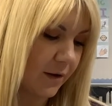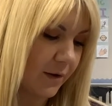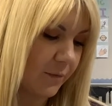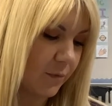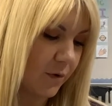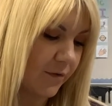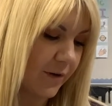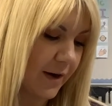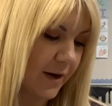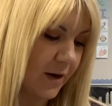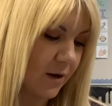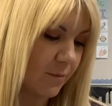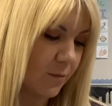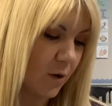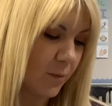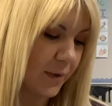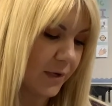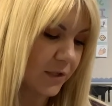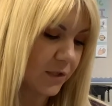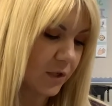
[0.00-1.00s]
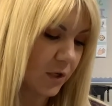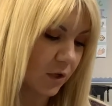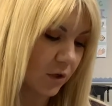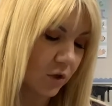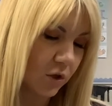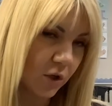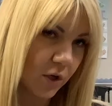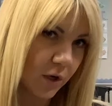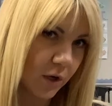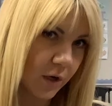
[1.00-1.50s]
provided a moment to
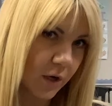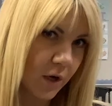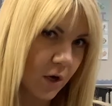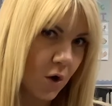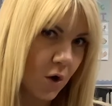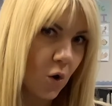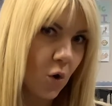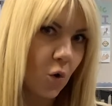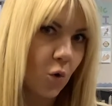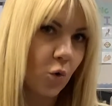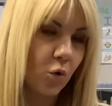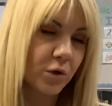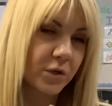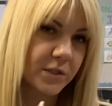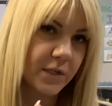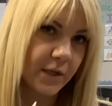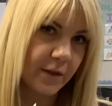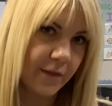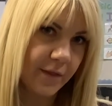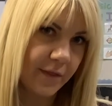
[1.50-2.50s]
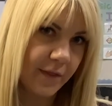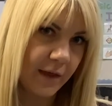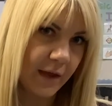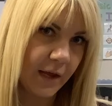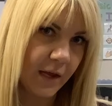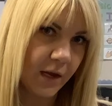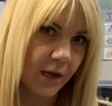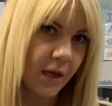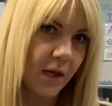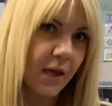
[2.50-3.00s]
look or to
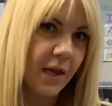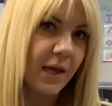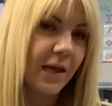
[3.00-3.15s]
think,